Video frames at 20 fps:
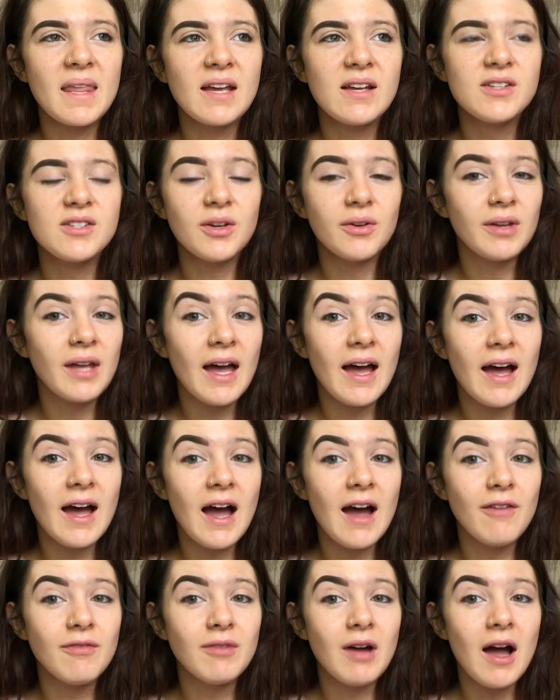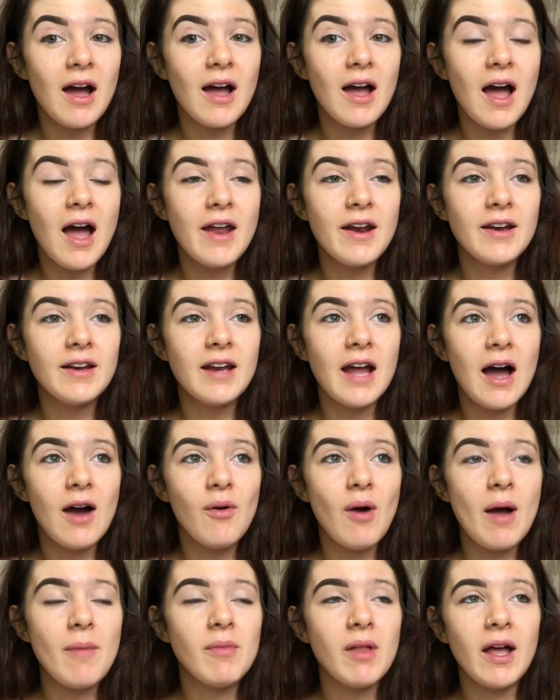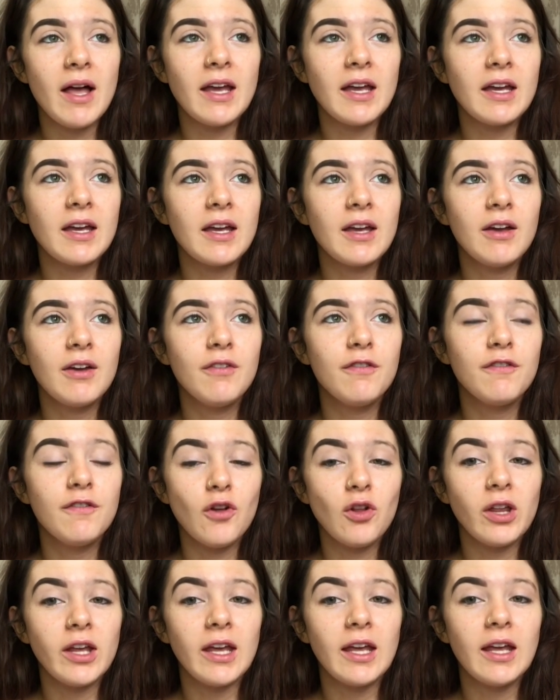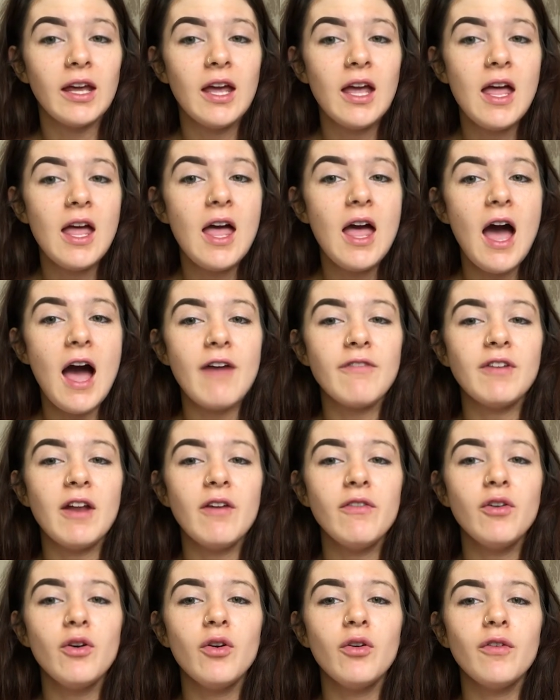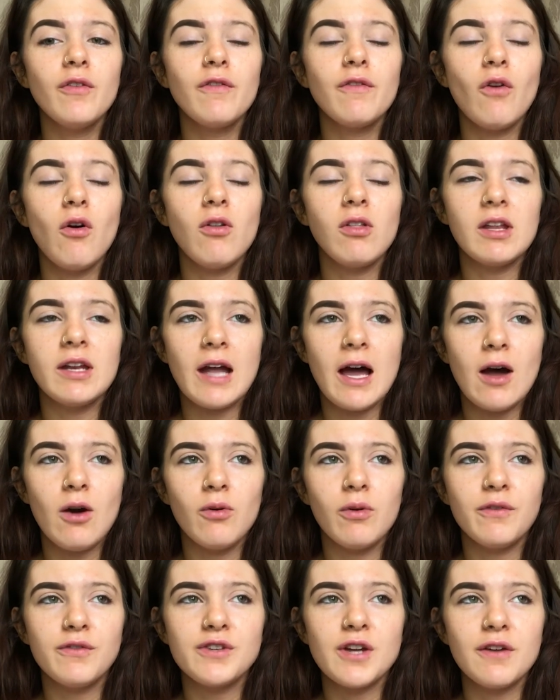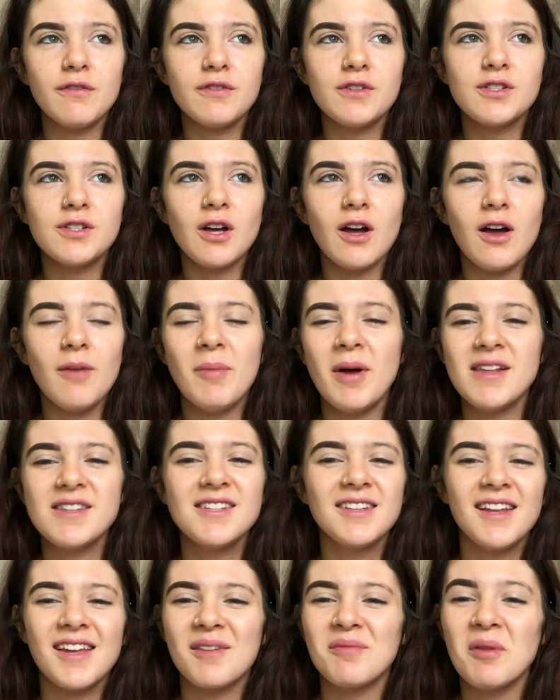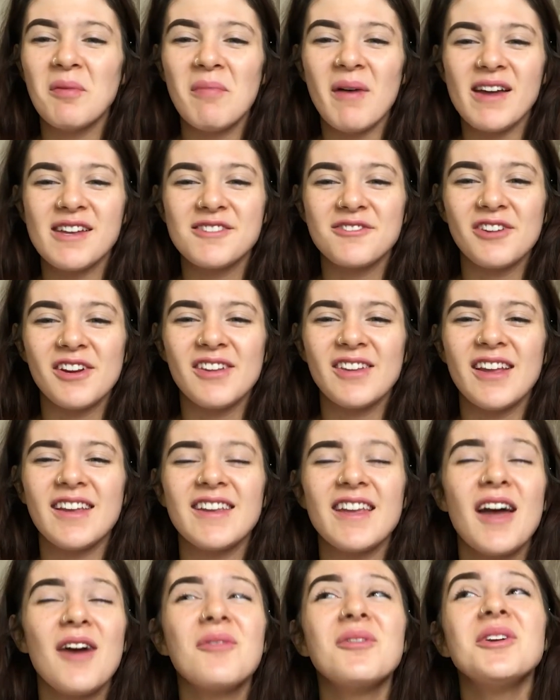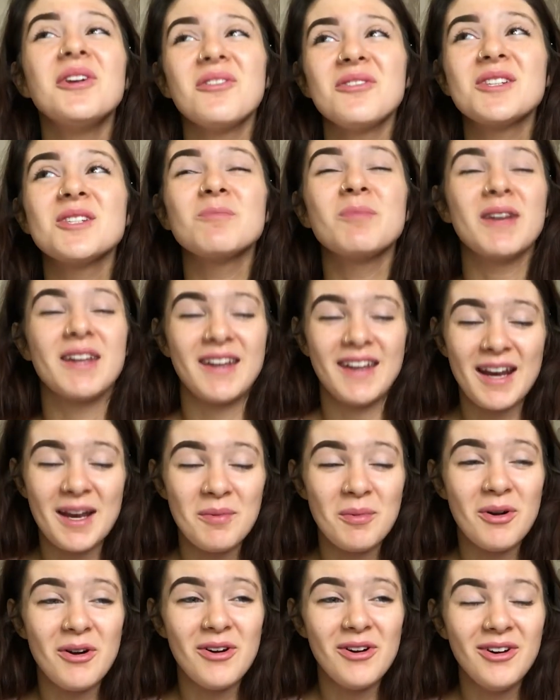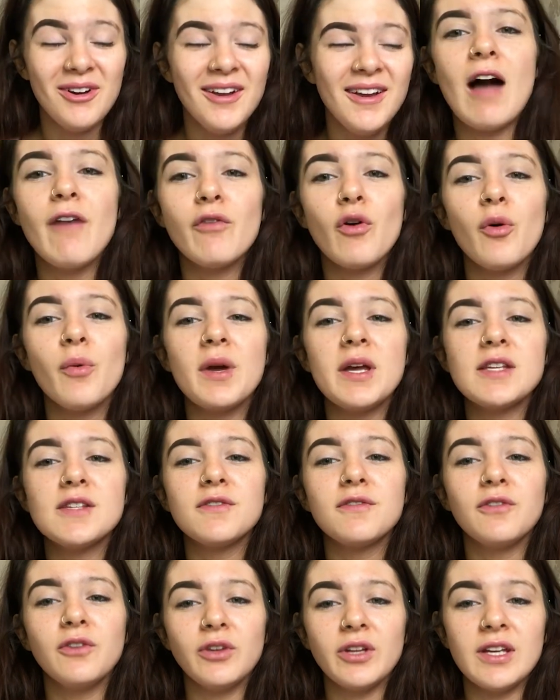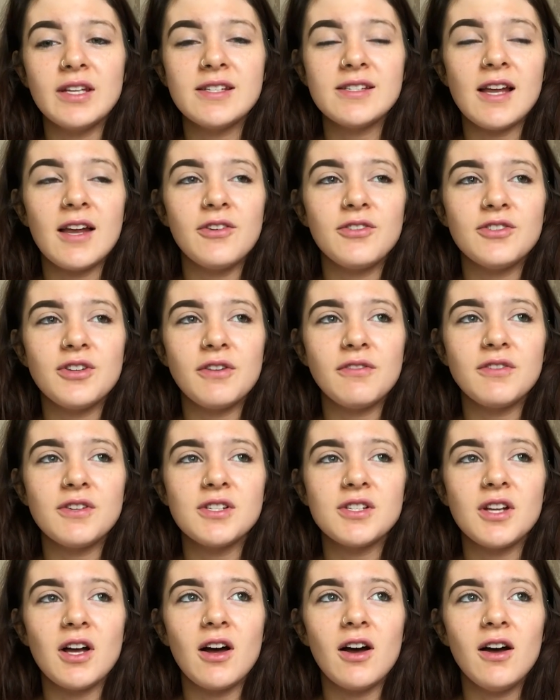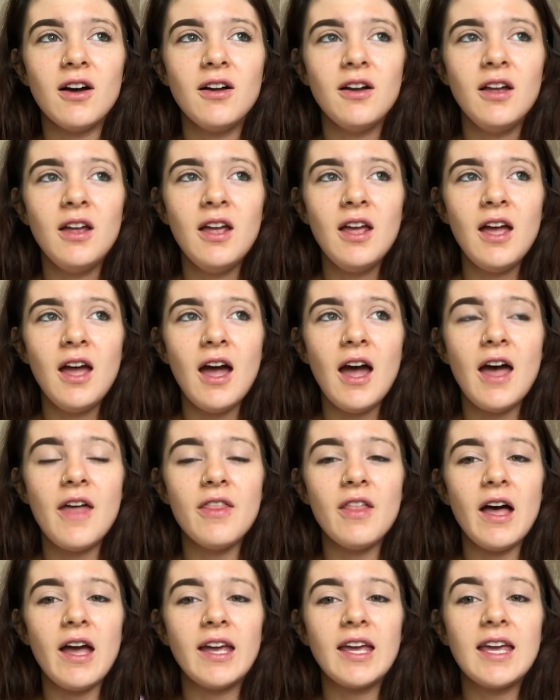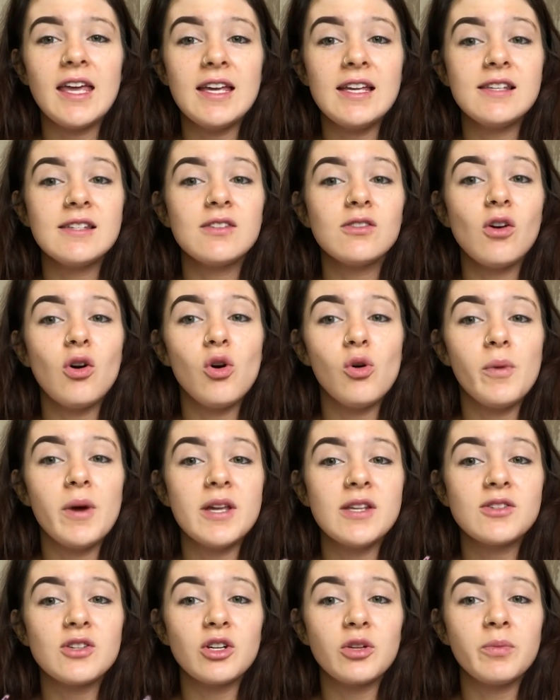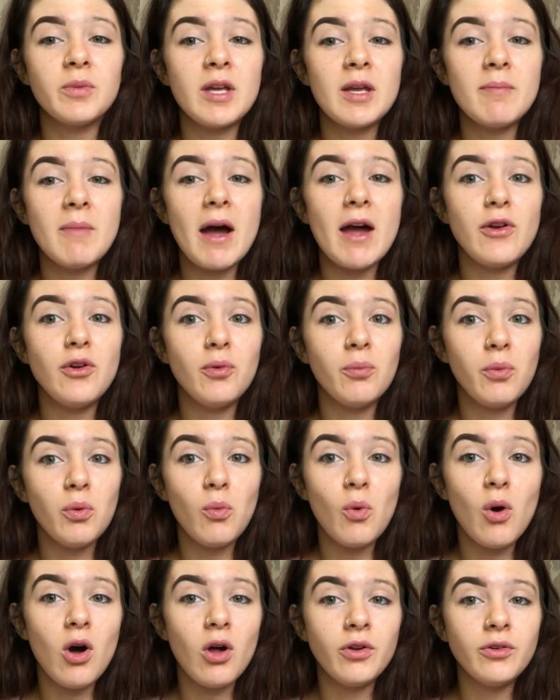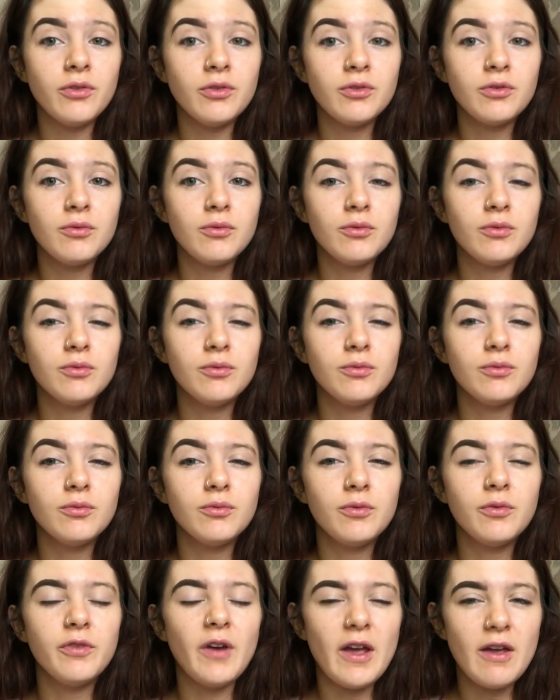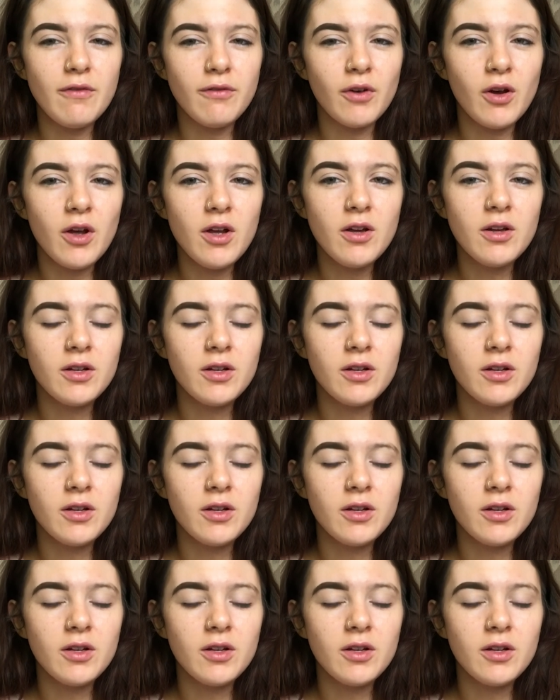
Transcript: So yeah, I'm like fully, I've never fallen out with Jeffree Star. I'm acting like I'm the best friend, like, yeah, we don't speak anymore. I've always fully stan Jeffree Star, and like, he's always going to be my #1 favourite.